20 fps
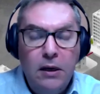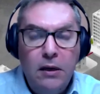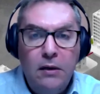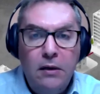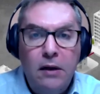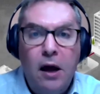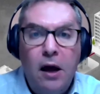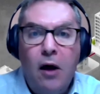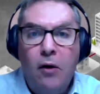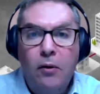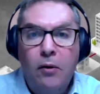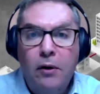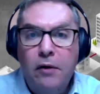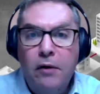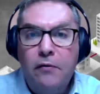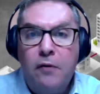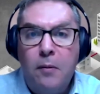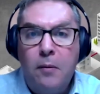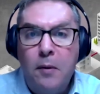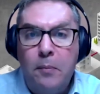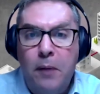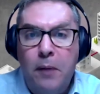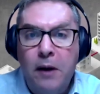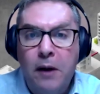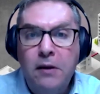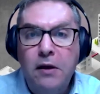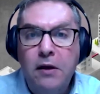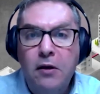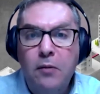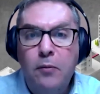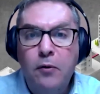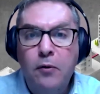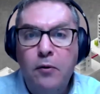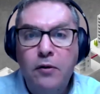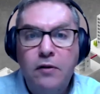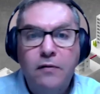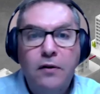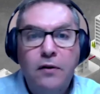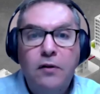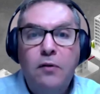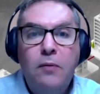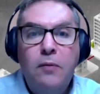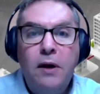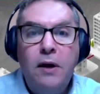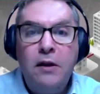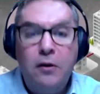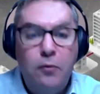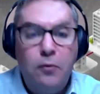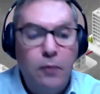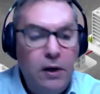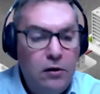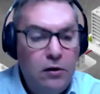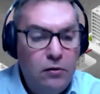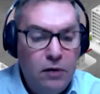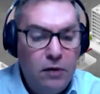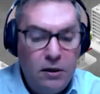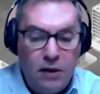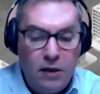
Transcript: Now, from a practical point of view, the way that we do it,